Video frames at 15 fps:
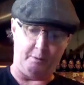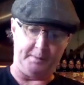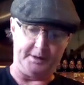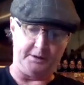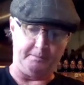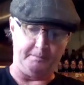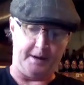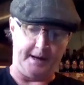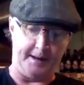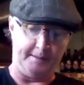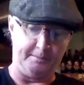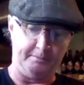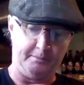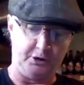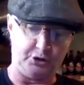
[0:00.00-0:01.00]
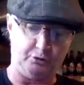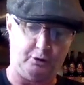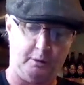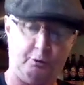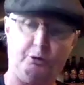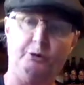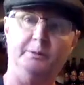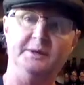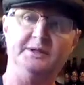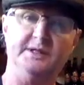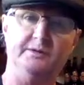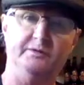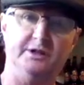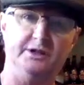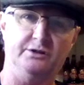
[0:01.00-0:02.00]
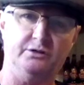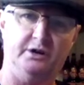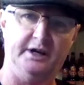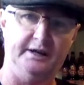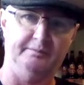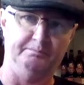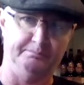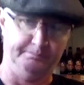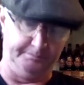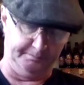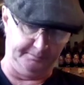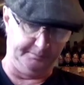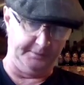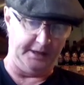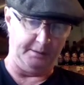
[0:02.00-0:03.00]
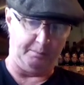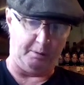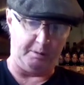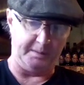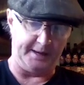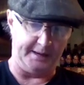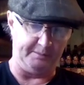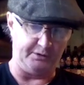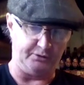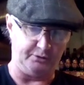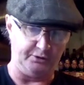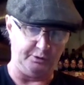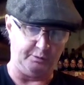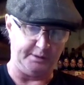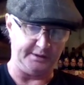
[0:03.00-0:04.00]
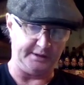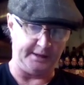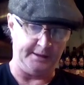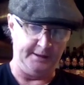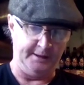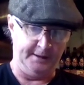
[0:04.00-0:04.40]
be my strike water will be 73, and that'll probably get me through the winter.